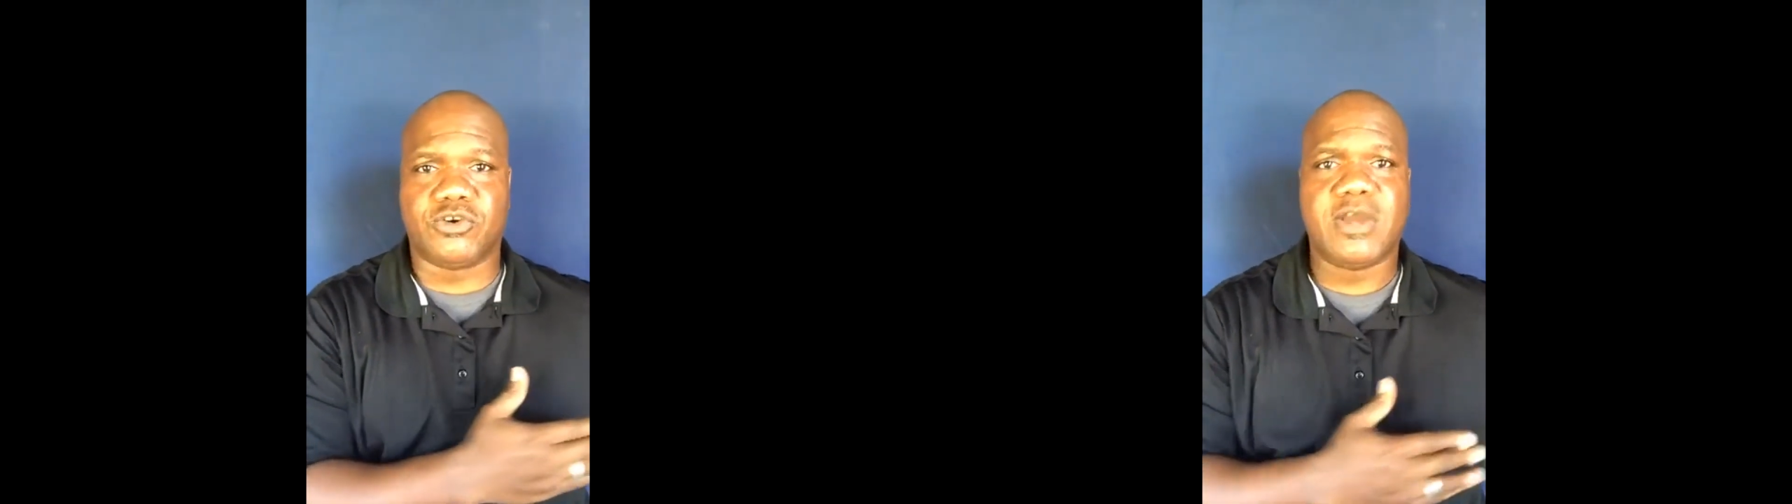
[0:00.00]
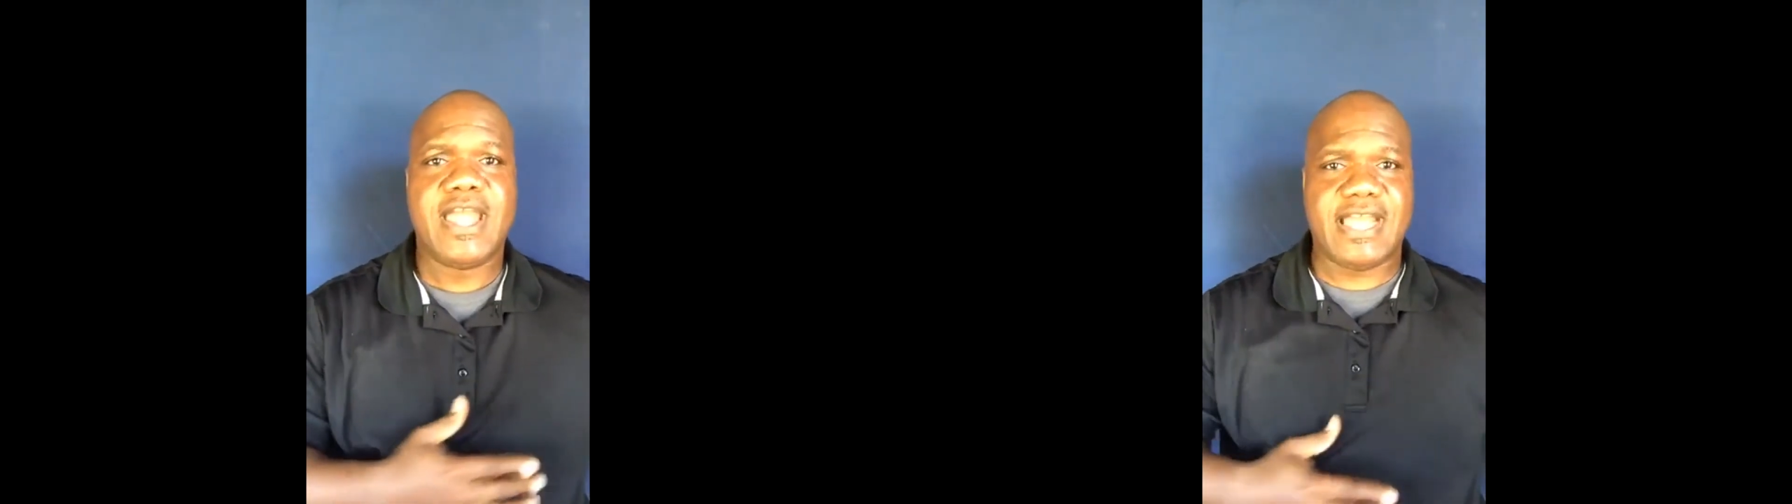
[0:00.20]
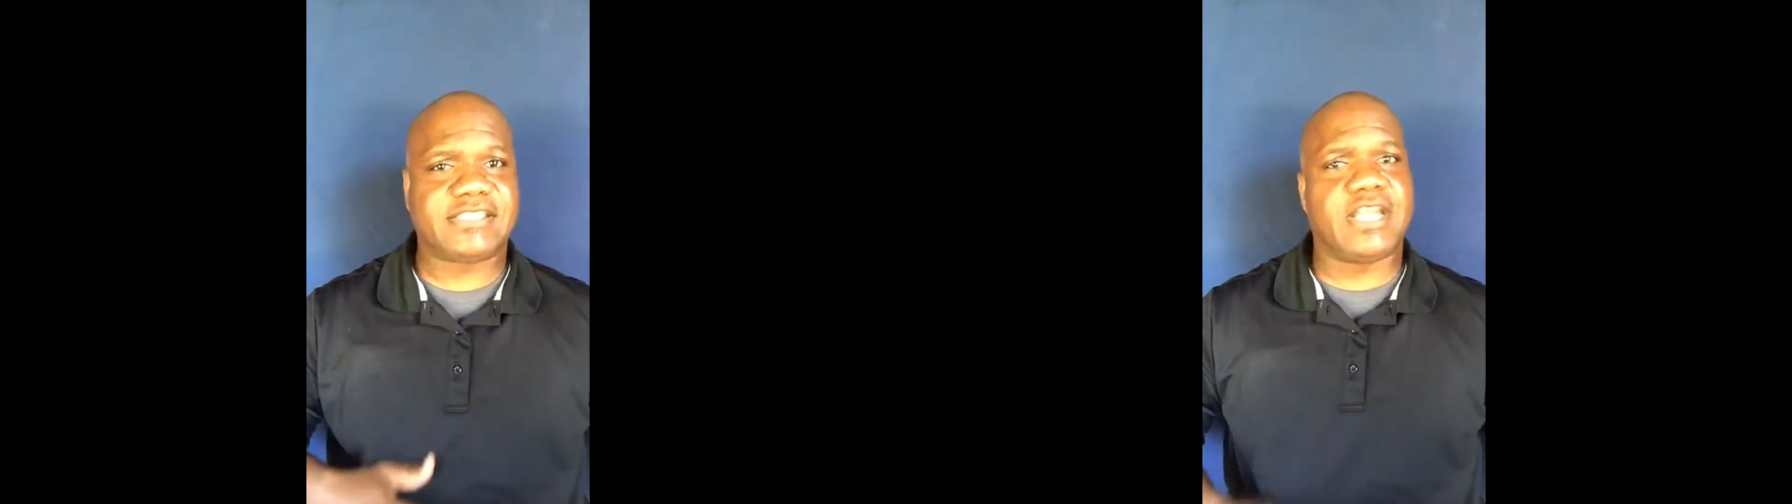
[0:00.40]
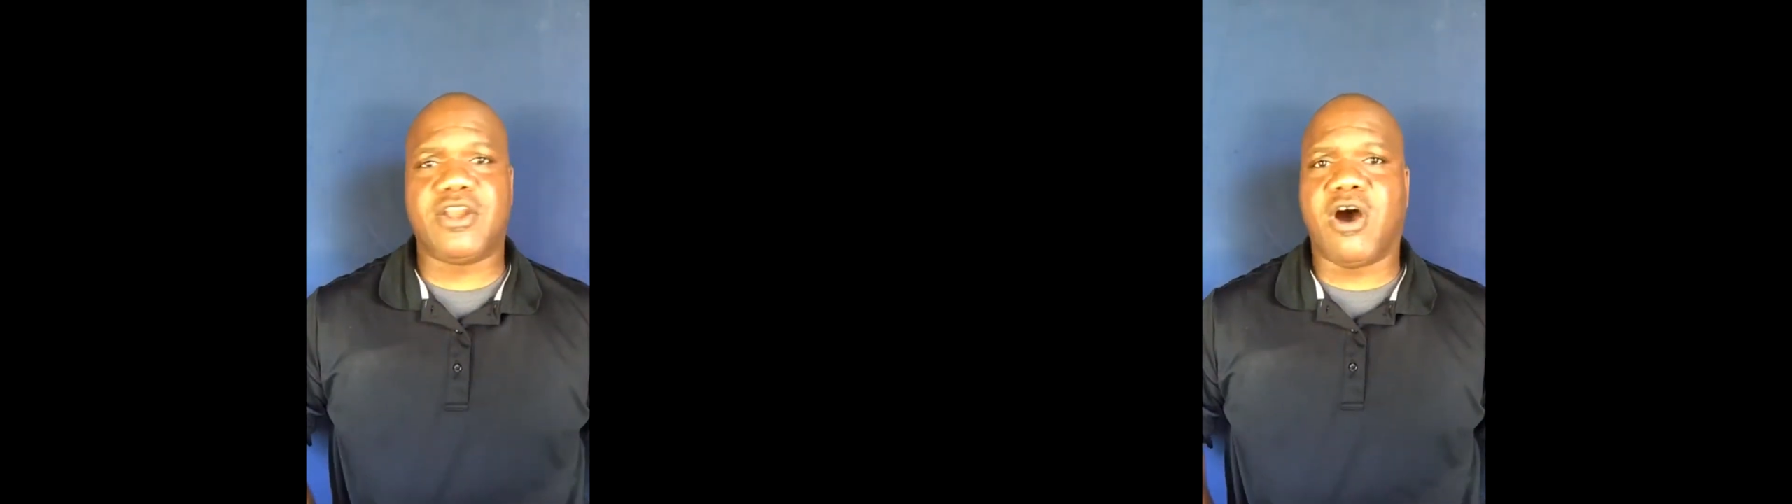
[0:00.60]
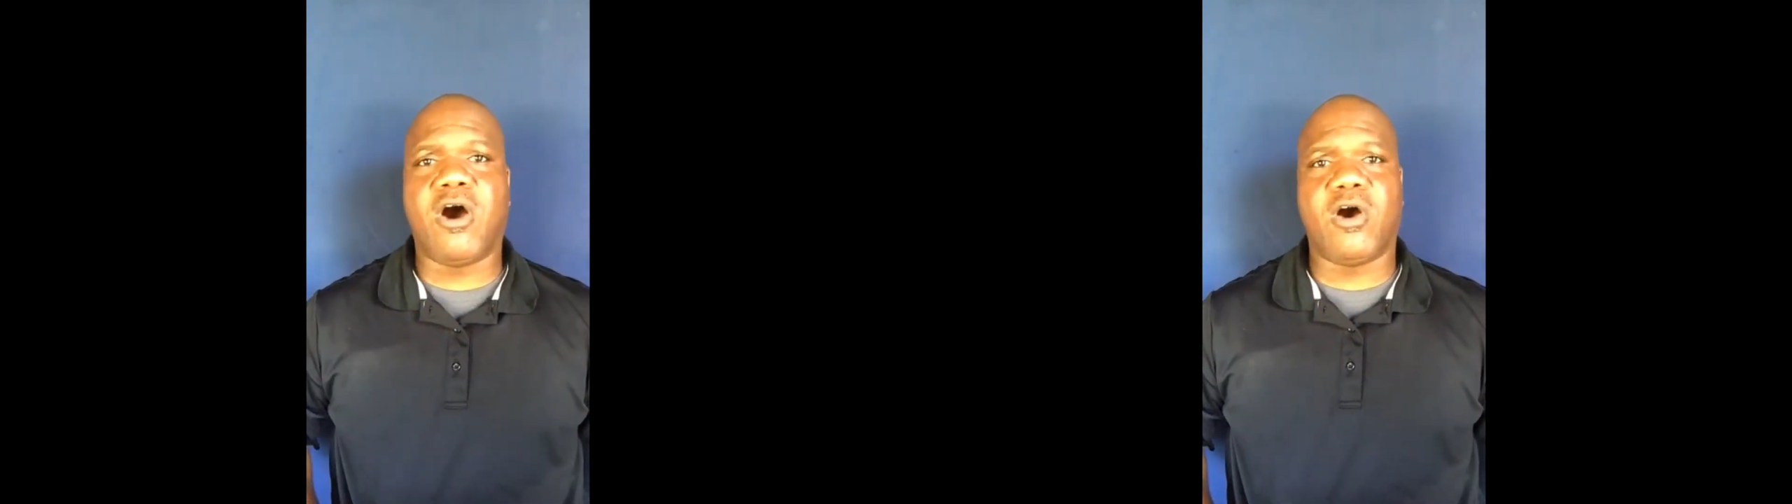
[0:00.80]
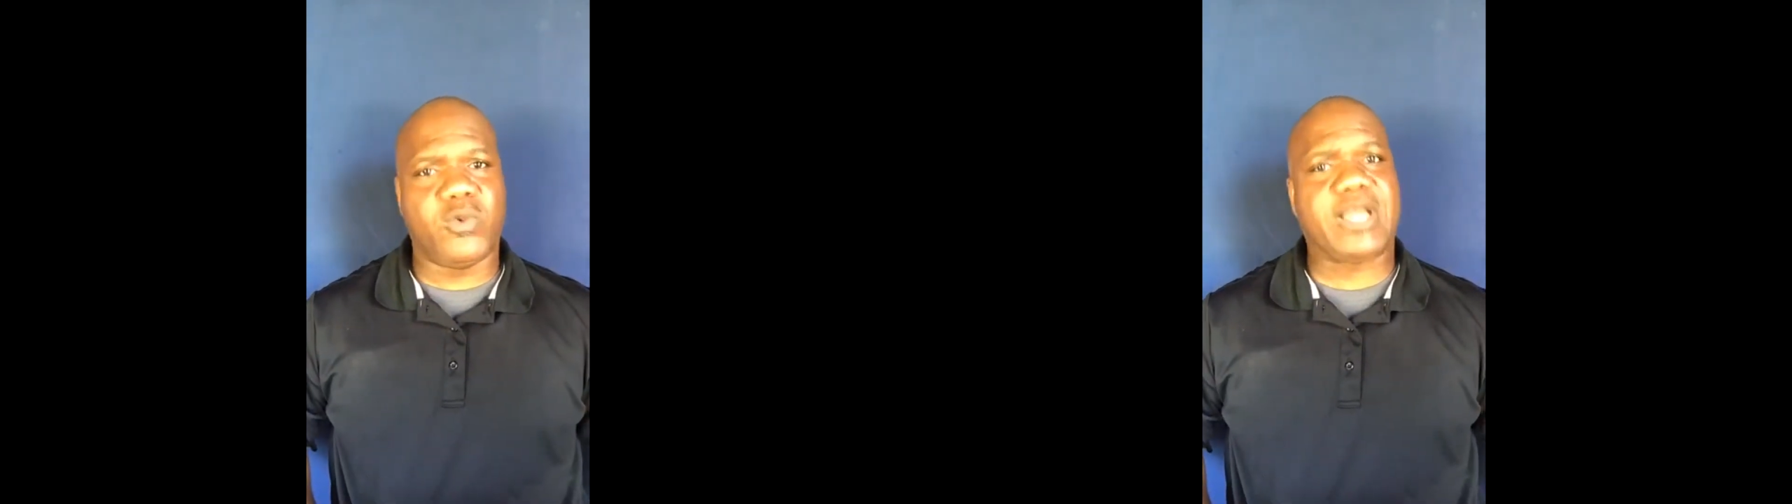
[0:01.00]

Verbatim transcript: to and say, no,